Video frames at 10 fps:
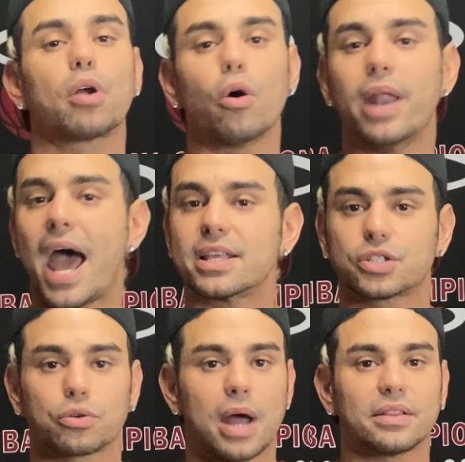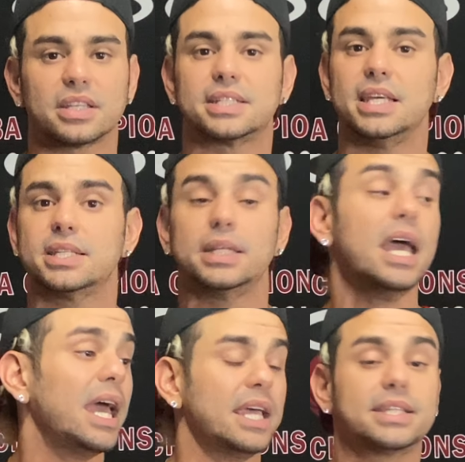prone ass throughout the season
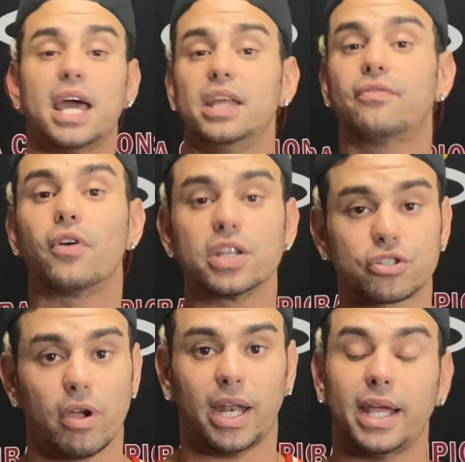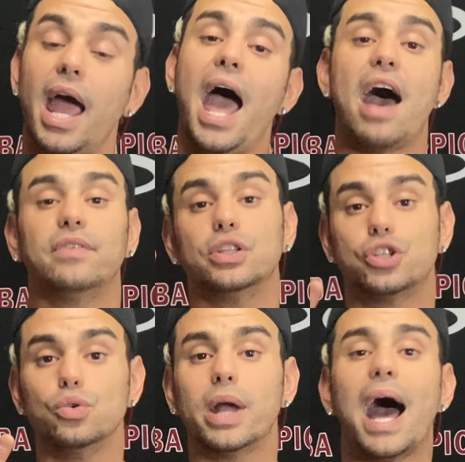is getting frustrating. Having
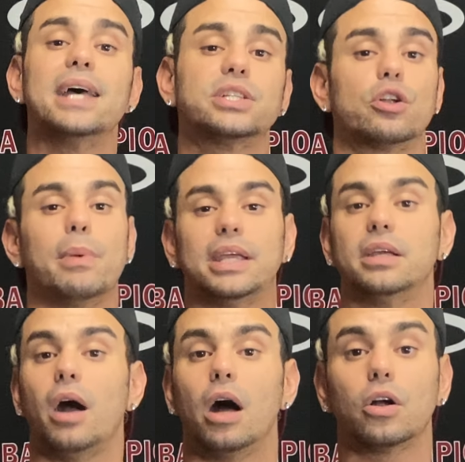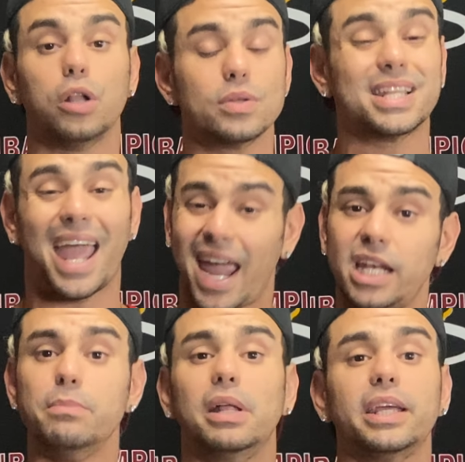two guys that are making close to
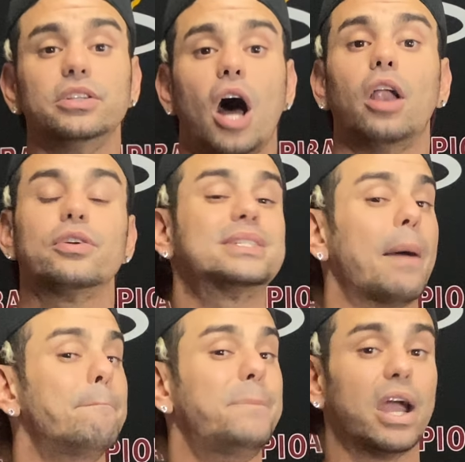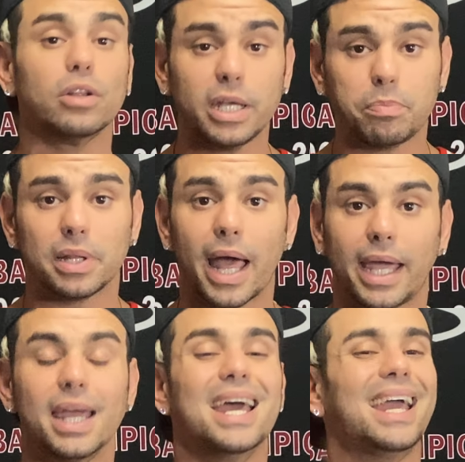$80 million that barely
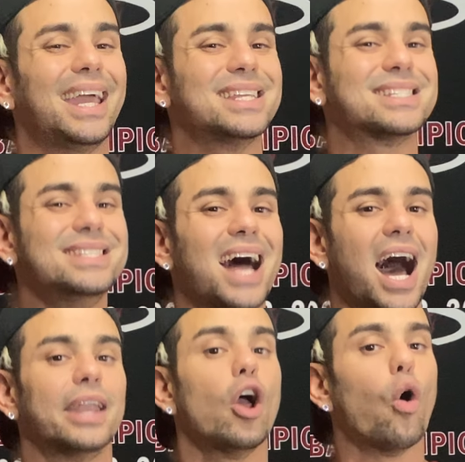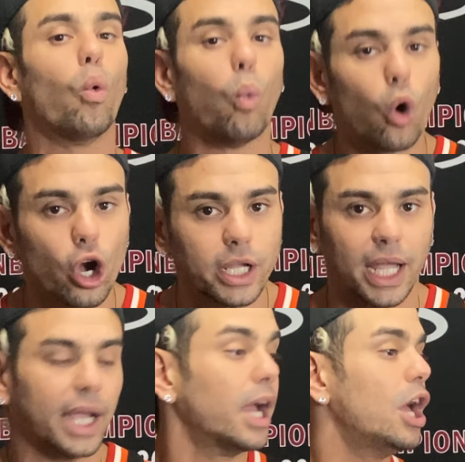play is not
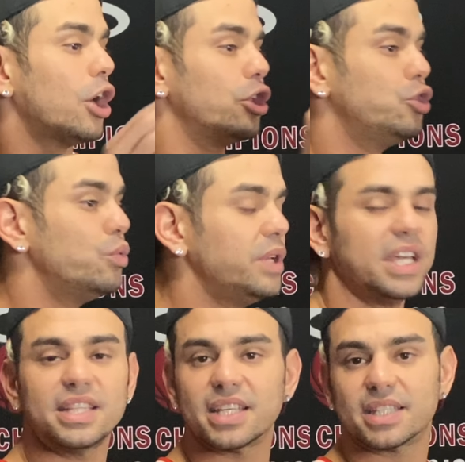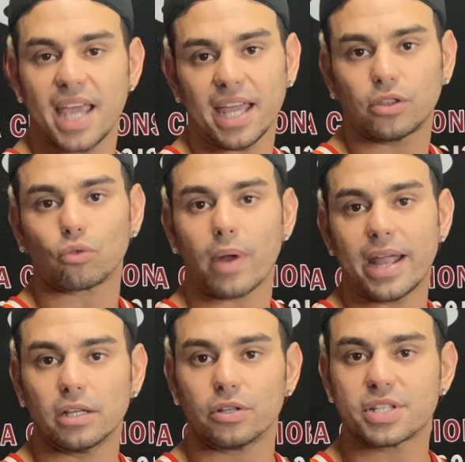working. You need to take the
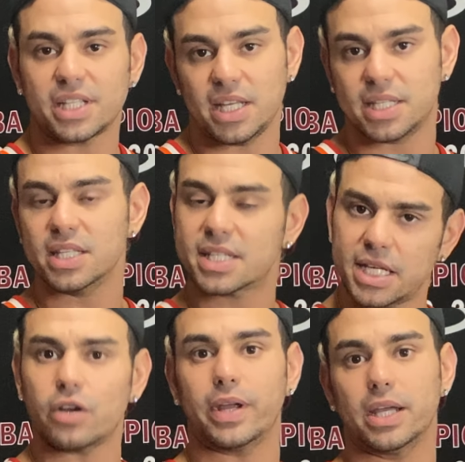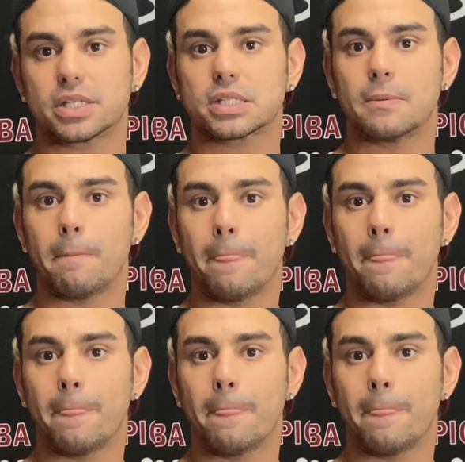regular season serious.